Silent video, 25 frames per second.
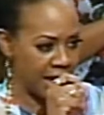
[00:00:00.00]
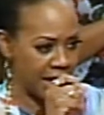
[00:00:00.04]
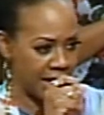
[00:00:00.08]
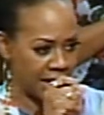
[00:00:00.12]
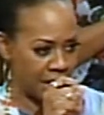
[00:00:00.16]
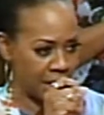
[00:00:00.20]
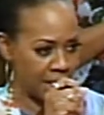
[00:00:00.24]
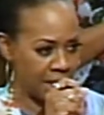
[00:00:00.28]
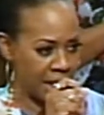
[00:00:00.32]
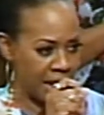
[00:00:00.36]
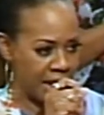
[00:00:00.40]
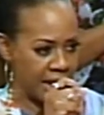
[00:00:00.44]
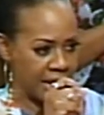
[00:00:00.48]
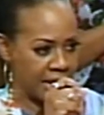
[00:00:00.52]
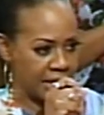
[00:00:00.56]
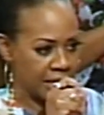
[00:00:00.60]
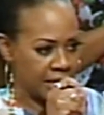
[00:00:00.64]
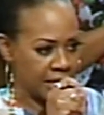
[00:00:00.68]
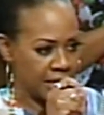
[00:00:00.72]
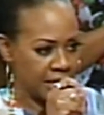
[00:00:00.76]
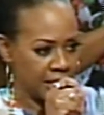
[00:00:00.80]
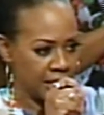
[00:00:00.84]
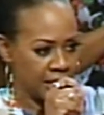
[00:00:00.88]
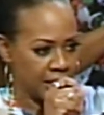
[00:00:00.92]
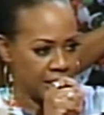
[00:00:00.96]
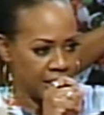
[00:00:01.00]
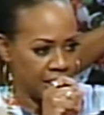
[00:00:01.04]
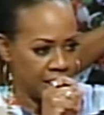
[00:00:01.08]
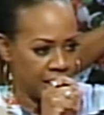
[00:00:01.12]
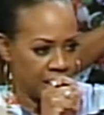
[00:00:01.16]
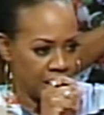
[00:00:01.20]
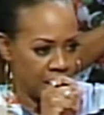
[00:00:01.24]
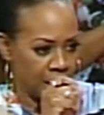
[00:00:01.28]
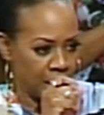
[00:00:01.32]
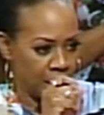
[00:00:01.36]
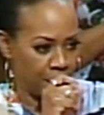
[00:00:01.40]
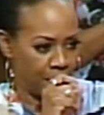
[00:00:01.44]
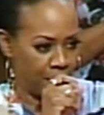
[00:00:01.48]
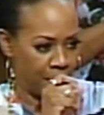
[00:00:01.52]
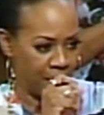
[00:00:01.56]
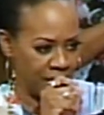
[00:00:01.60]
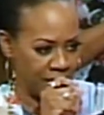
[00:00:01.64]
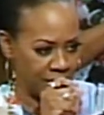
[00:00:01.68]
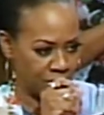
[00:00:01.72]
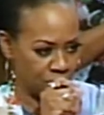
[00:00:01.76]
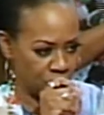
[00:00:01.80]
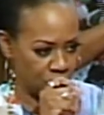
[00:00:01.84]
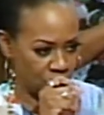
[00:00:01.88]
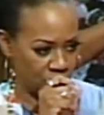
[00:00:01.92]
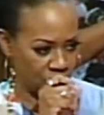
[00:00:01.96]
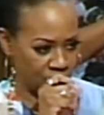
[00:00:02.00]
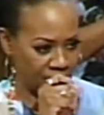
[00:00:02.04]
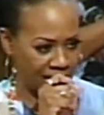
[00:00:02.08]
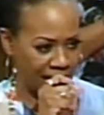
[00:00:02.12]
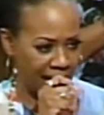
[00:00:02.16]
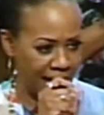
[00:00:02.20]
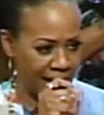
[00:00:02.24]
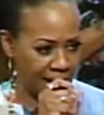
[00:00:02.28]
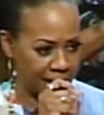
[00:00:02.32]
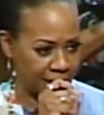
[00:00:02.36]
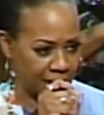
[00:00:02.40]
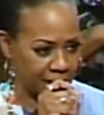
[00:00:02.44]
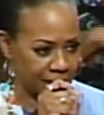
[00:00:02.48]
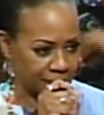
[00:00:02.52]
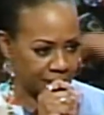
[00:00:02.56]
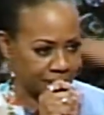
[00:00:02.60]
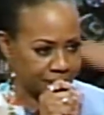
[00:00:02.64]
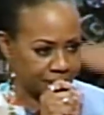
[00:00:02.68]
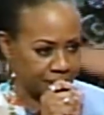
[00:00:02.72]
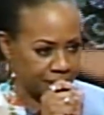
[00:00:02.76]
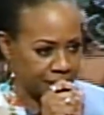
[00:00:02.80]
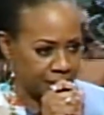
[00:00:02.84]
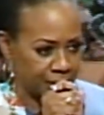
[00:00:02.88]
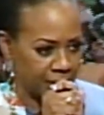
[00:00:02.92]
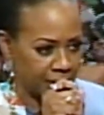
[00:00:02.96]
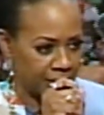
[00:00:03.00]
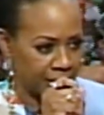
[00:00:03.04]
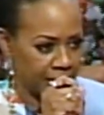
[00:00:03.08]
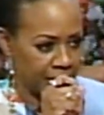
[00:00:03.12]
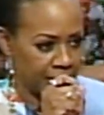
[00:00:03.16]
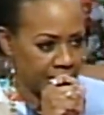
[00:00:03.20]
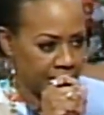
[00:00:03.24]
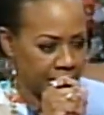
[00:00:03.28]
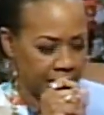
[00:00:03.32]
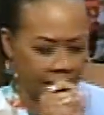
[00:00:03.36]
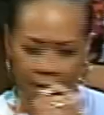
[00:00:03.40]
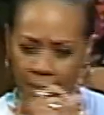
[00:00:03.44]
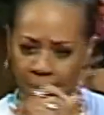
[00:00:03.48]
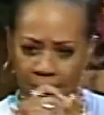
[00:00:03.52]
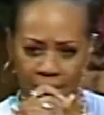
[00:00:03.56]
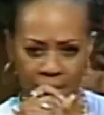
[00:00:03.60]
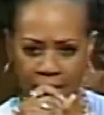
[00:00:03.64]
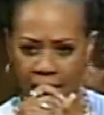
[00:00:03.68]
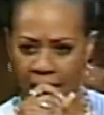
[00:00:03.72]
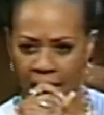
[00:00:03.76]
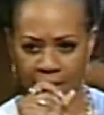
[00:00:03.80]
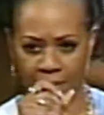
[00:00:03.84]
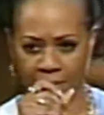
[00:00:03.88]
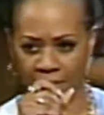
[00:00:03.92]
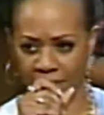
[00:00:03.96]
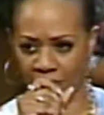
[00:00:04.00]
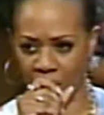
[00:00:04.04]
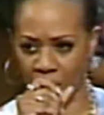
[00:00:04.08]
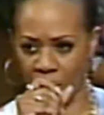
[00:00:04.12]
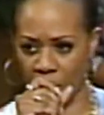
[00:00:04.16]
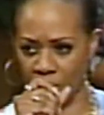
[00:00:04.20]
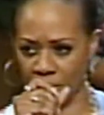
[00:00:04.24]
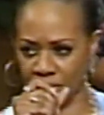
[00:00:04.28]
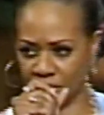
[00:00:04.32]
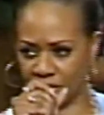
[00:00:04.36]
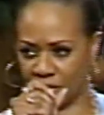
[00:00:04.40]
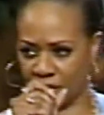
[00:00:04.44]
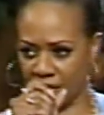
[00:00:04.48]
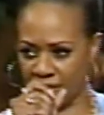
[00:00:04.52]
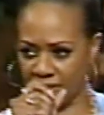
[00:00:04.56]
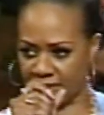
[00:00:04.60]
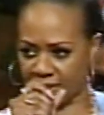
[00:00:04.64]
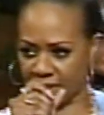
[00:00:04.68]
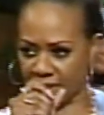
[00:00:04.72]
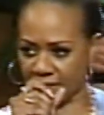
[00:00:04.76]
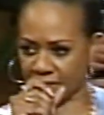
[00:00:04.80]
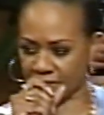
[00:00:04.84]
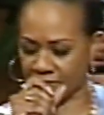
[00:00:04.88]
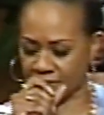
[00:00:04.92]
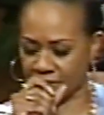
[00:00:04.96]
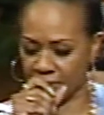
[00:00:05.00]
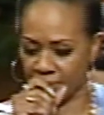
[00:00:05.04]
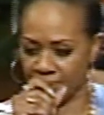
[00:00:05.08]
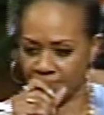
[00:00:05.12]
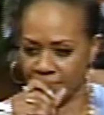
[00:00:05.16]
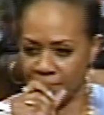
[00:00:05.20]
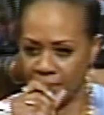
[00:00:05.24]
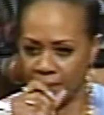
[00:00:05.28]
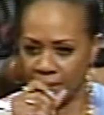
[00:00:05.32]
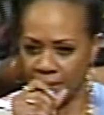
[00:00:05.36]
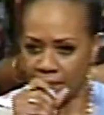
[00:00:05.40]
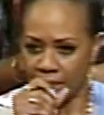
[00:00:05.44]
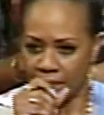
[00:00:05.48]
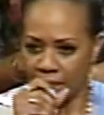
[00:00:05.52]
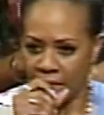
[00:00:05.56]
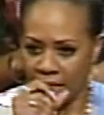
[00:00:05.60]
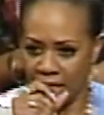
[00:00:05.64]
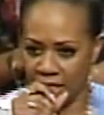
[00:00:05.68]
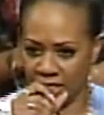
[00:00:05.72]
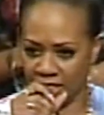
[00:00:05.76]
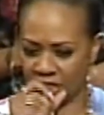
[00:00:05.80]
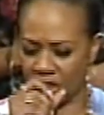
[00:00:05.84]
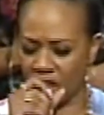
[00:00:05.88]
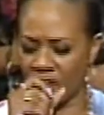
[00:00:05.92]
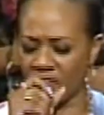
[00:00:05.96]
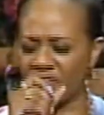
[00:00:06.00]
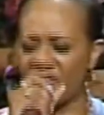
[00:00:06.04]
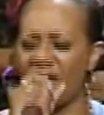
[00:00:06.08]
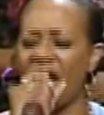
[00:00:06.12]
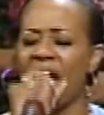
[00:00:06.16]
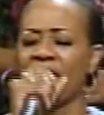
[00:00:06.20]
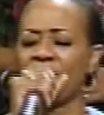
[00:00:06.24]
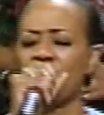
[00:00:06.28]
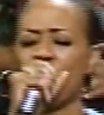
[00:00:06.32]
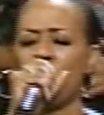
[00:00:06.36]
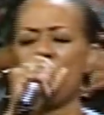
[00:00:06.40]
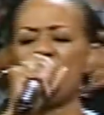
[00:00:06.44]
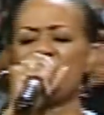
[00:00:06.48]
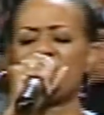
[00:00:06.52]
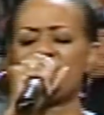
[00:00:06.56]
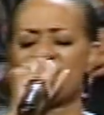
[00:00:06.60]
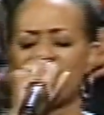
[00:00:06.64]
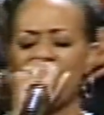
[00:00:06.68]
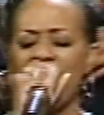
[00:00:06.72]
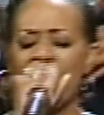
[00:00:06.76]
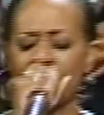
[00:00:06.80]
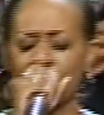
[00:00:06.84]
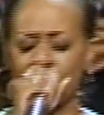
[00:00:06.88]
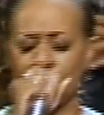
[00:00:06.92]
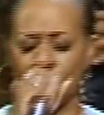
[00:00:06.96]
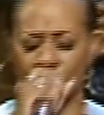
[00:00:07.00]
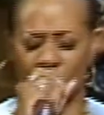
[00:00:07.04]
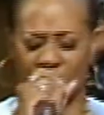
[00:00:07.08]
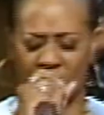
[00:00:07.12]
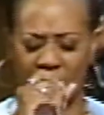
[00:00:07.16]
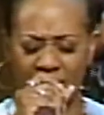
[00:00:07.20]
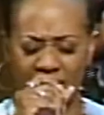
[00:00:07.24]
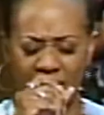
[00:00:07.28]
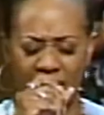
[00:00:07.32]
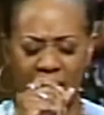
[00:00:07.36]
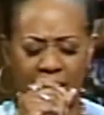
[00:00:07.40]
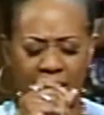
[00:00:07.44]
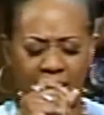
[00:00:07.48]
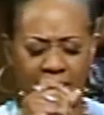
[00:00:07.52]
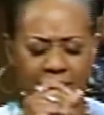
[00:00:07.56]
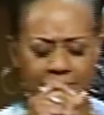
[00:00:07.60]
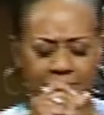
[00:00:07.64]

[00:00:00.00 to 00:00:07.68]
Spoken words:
enemy be scattered in the name of the Lord Jesus. And so, Father, we thank you tonight